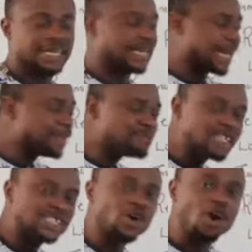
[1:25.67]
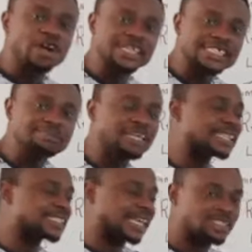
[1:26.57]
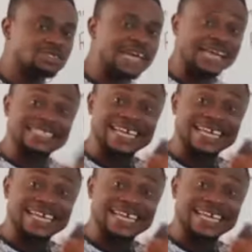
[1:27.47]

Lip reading: That means the organism is as good as